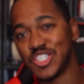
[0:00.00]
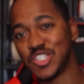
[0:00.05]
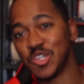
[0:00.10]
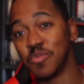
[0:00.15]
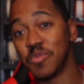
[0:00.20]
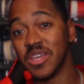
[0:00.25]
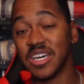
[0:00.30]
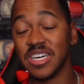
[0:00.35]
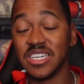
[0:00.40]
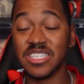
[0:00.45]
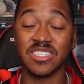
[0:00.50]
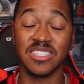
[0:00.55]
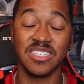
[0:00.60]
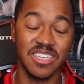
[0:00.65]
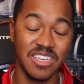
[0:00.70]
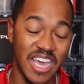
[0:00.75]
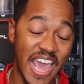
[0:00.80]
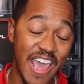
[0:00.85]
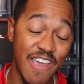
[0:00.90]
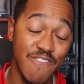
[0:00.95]
shoe because
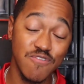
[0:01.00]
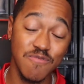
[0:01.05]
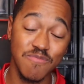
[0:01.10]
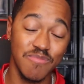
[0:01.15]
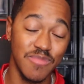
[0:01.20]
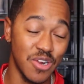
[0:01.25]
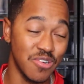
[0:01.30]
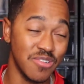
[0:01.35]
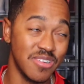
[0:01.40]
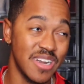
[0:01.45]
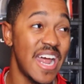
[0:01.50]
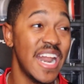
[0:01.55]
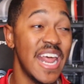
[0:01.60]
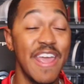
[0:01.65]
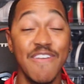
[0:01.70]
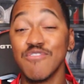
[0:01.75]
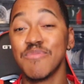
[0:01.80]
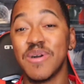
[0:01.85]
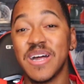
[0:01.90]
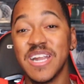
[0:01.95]
not
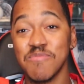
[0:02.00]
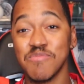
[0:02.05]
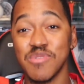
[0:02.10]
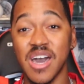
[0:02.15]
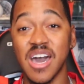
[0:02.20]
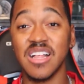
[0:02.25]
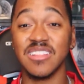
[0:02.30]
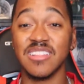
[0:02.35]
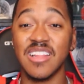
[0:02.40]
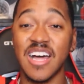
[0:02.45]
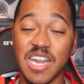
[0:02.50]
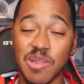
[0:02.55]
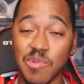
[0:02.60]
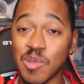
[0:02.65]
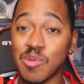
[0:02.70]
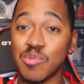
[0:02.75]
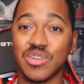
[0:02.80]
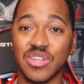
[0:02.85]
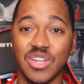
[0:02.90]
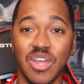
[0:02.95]
everybody, but a lot of
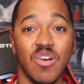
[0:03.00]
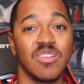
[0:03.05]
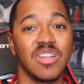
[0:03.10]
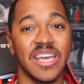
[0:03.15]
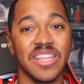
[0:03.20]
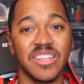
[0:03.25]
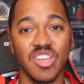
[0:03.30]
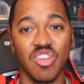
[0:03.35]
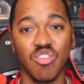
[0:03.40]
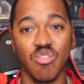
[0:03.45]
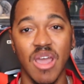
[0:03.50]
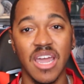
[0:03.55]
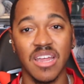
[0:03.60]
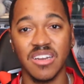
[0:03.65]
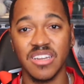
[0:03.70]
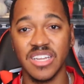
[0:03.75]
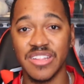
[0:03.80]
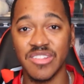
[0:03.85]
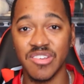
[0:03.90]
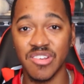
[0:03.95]
people don't like the cracked
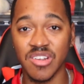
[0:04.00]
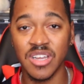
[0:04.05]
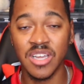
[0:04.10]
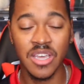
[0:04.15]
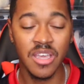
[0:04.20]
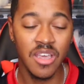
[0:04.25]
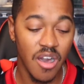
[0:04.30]
leather